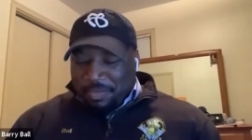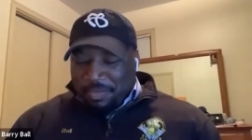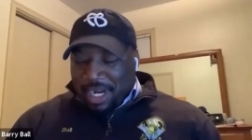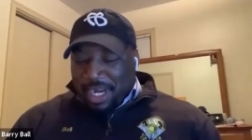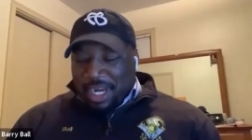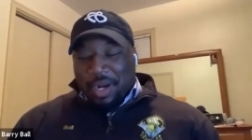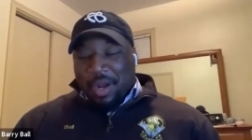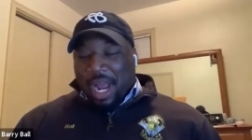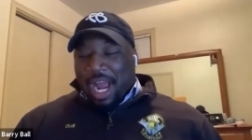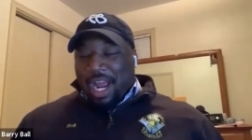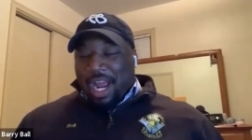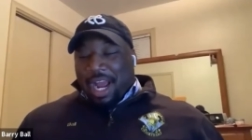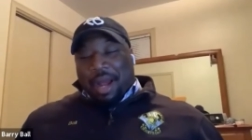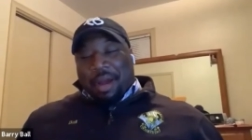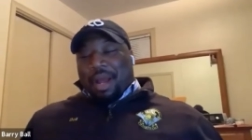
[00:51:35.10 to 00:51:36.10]
my, no,
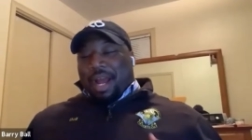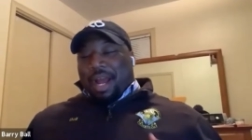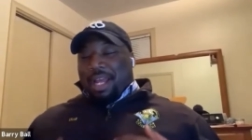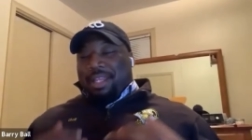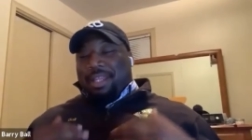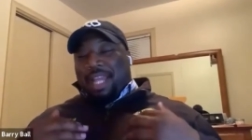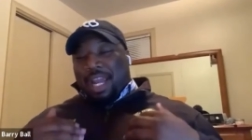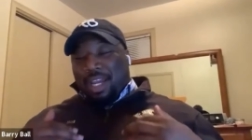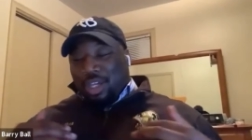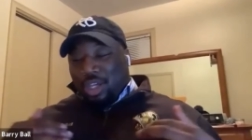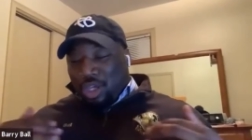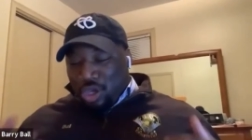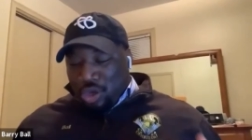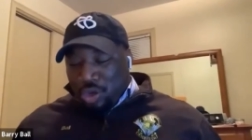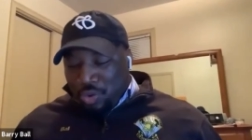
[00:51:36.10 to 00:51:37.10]
I thank
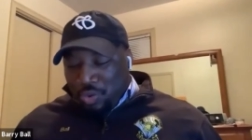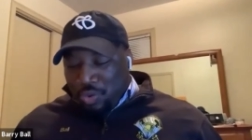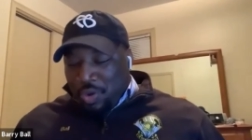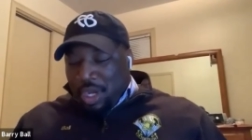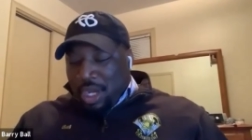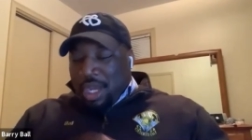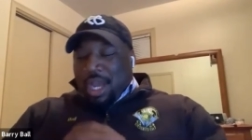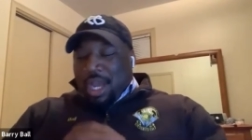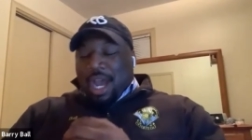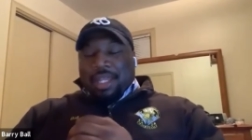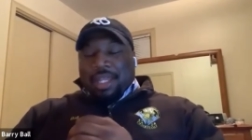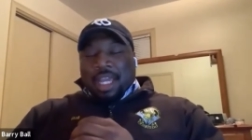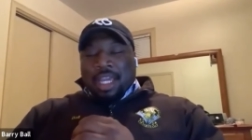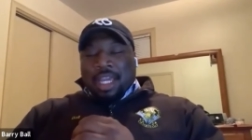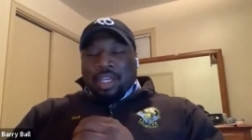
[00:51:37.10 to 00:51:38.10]
you.
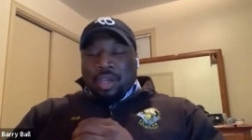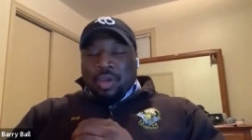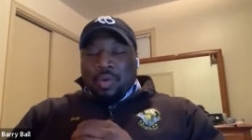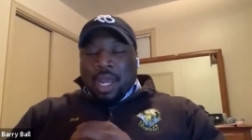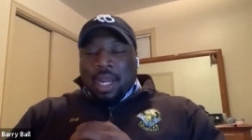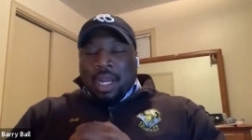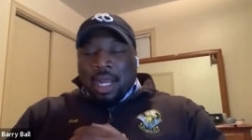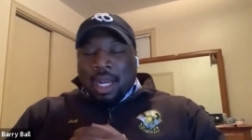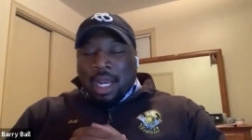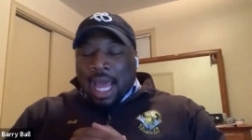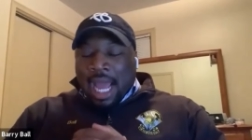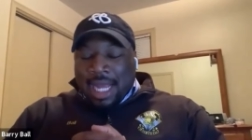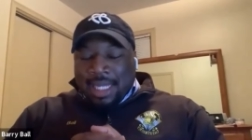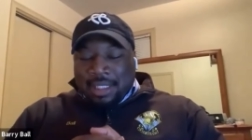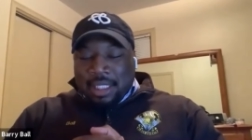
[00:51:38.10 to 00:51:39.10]
I thank you. And the
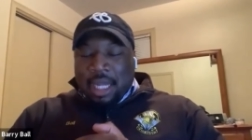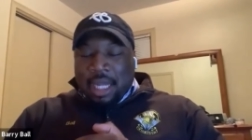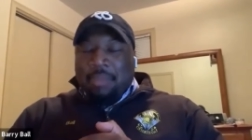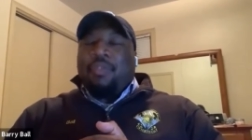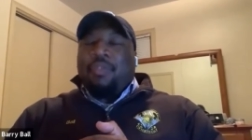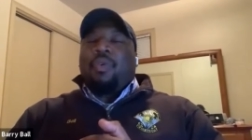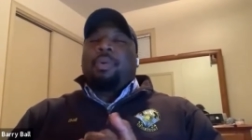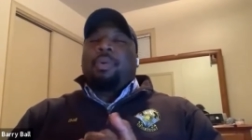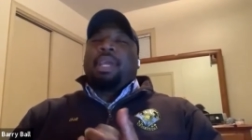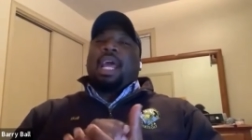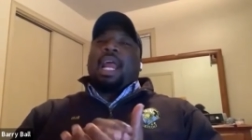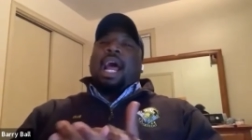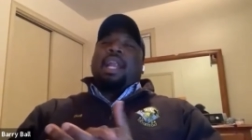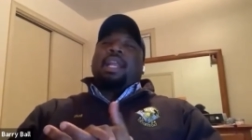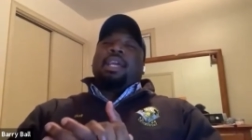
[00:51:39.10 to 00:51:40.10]
last thing before we
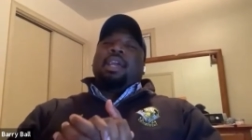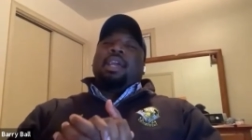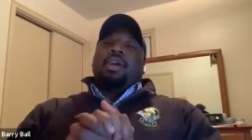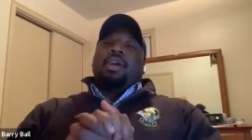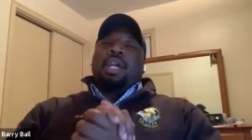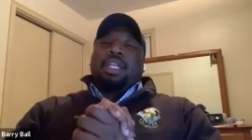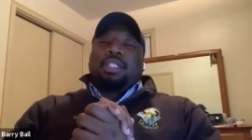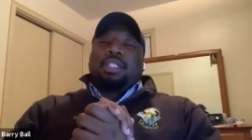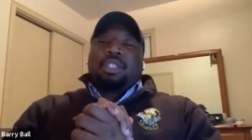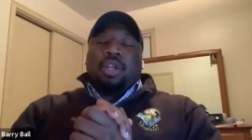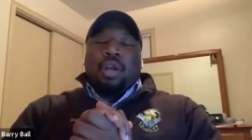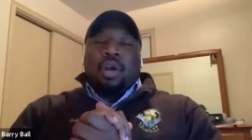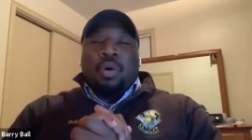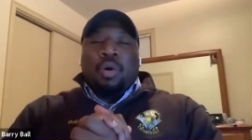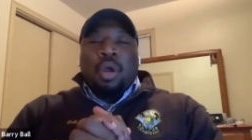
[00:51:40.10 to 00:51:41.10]
get out of here is,
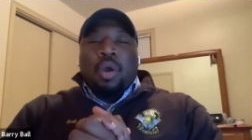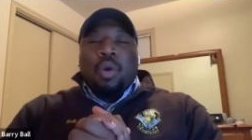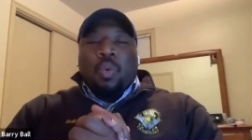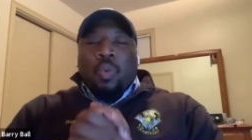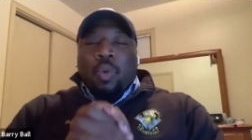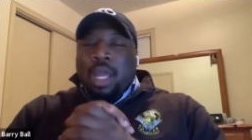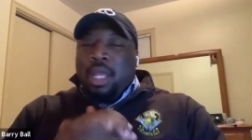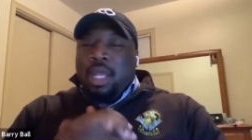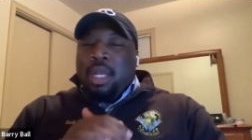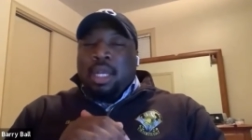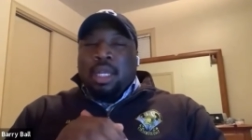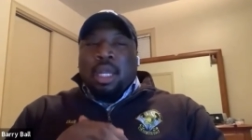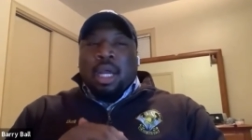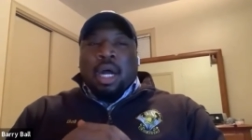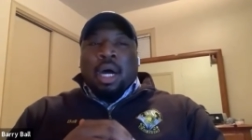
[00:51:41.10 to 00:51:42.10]

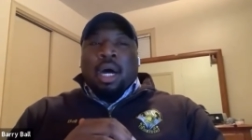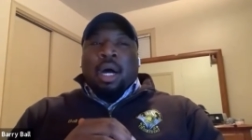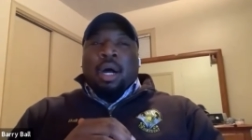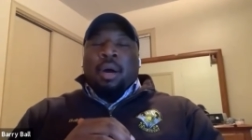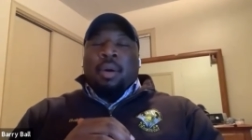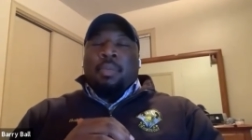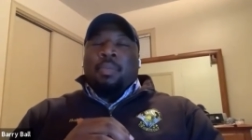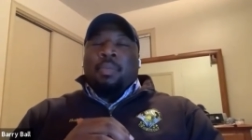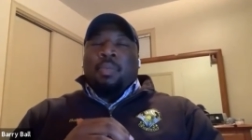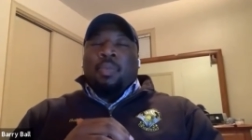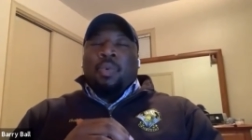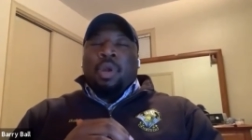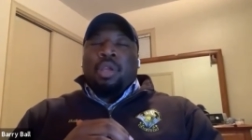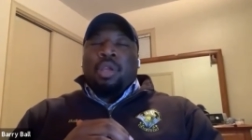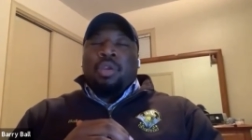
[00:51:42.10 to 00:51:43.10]
when
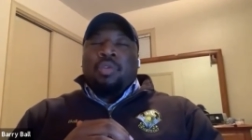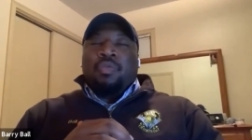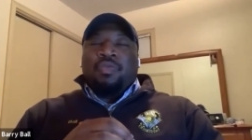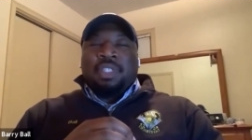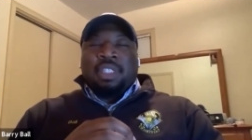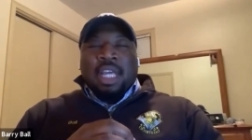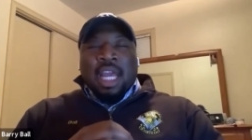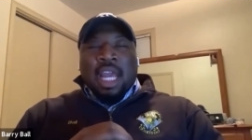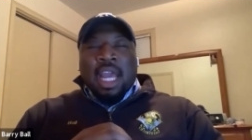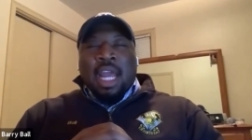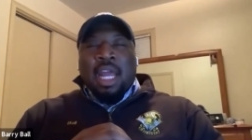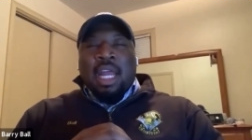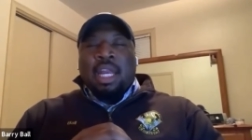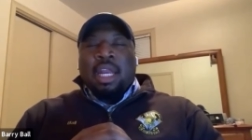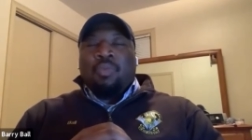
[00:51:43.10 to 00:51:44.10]
what you've
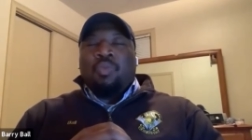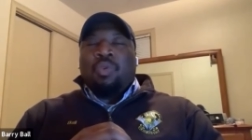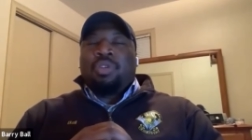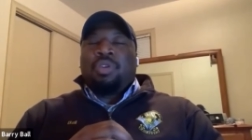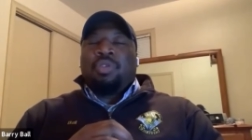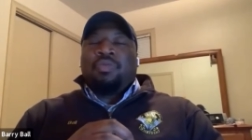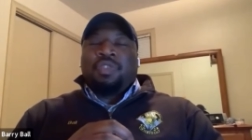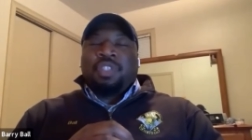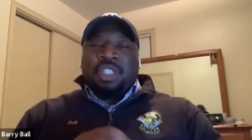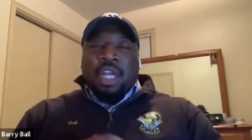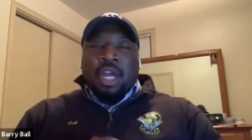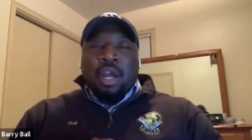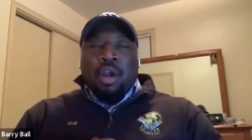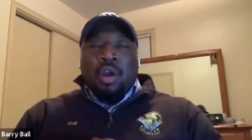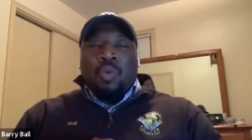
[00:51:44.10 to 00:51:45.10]
said and what you've
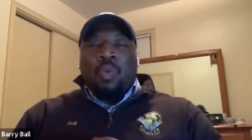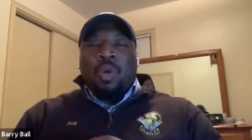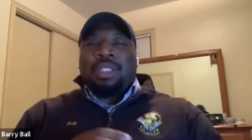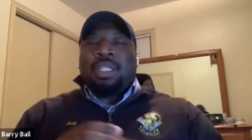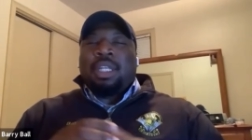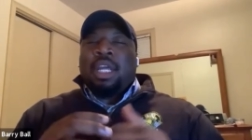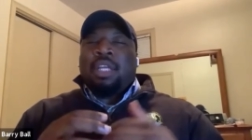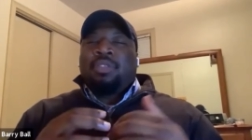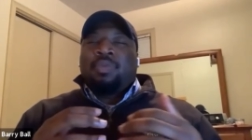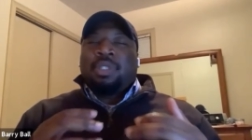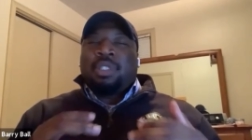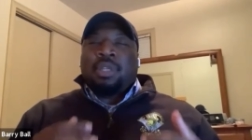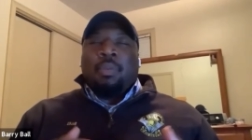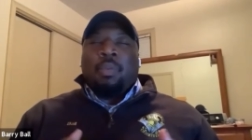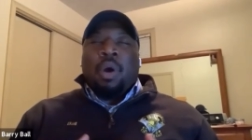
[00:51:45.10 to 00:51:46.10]
shared resonates
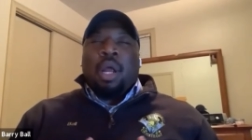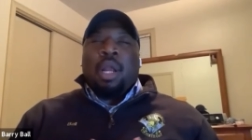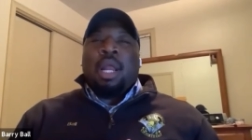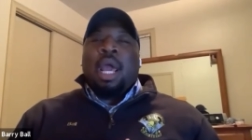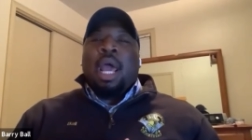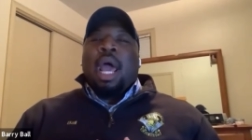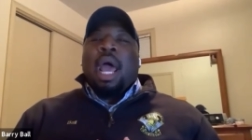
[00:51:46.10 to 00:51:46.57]
with someone,